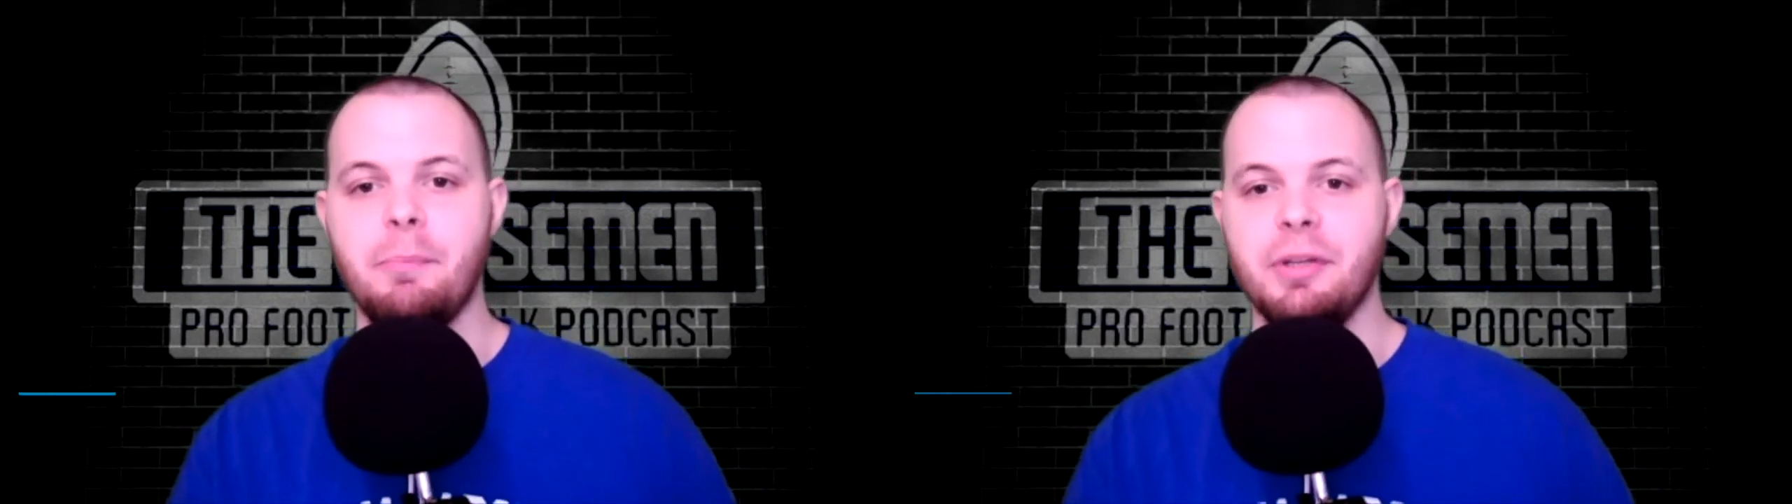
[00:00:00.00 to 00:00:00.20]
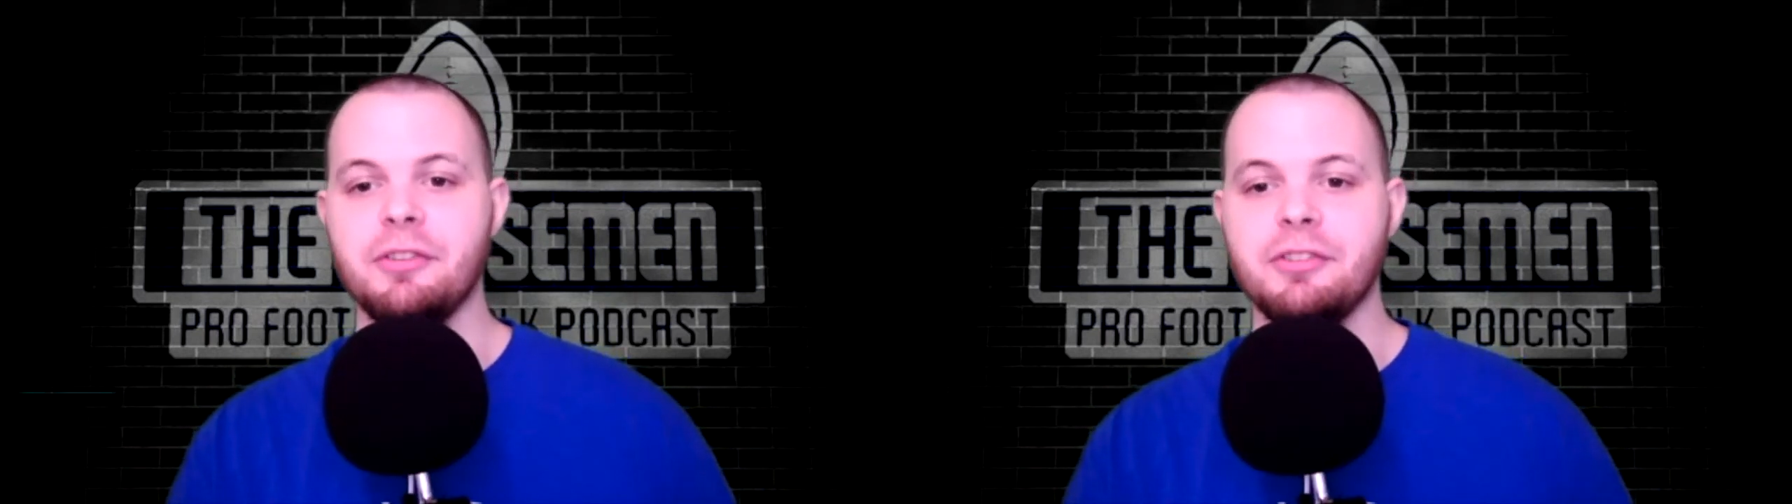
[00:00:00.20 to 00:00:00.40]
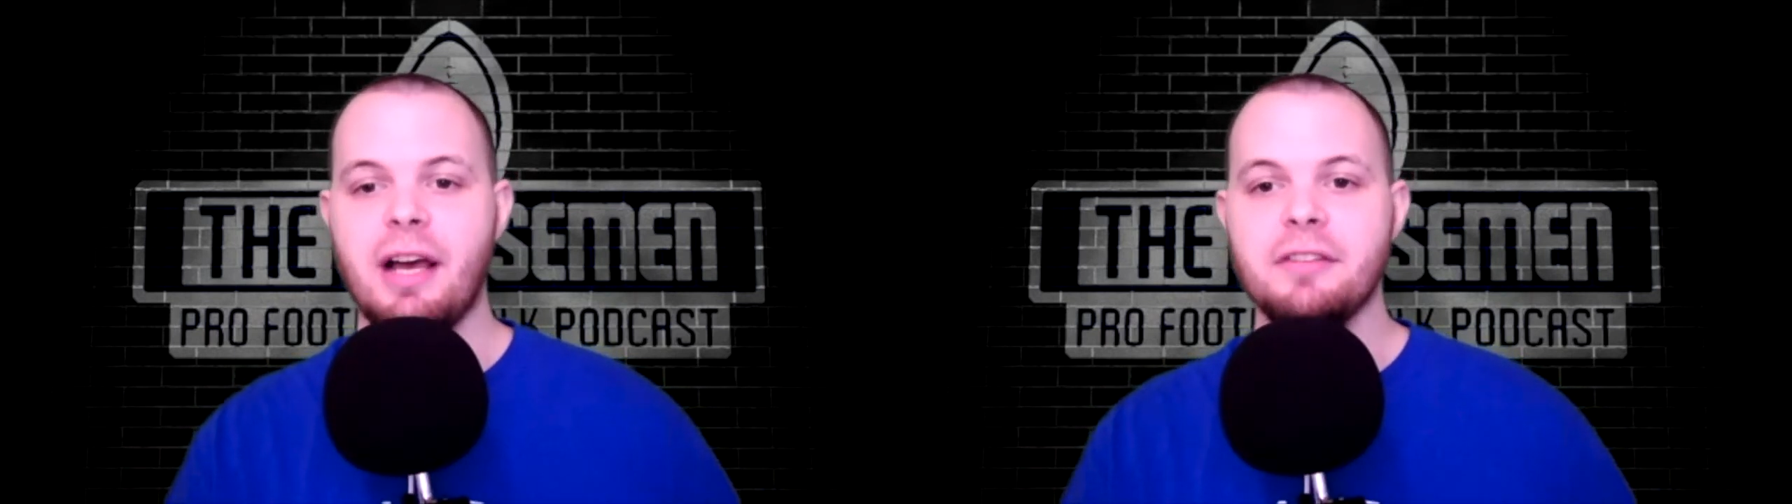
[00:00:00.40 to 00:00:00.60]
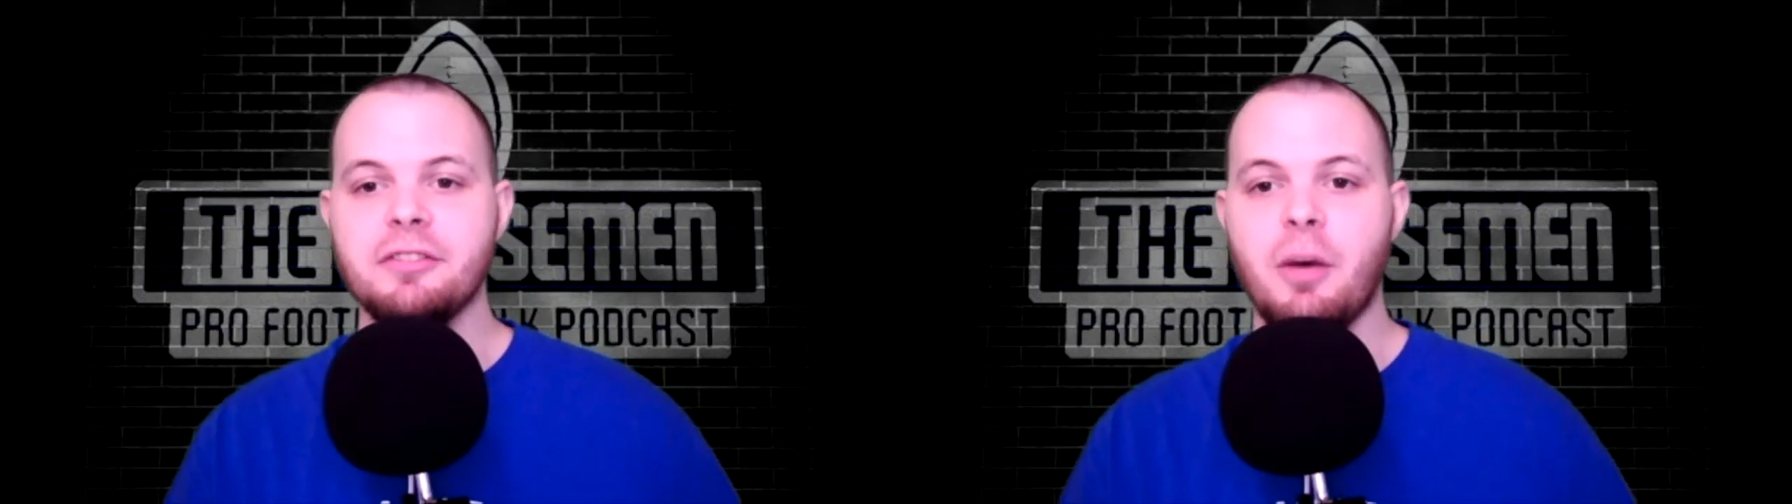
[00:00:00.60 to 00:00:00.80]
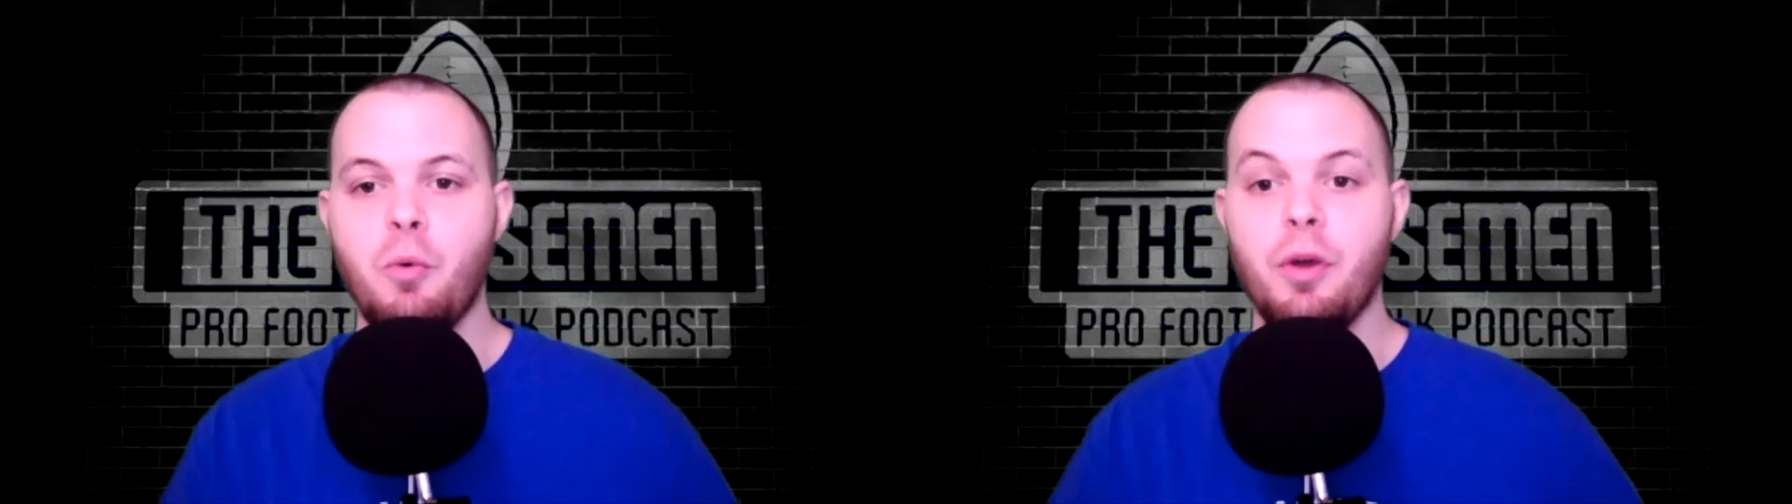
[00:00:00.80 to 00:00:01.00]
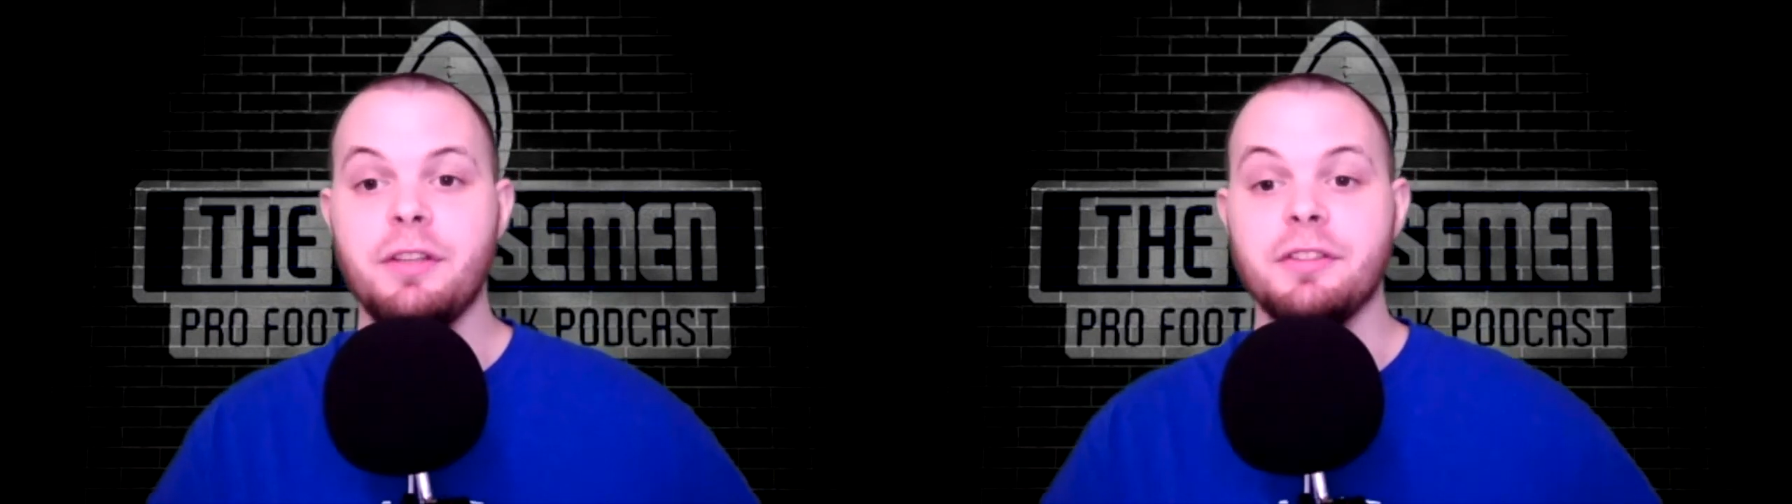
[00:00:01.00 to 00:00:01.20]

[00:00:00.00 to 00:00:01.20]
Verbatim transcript: Bills the last couple weeks.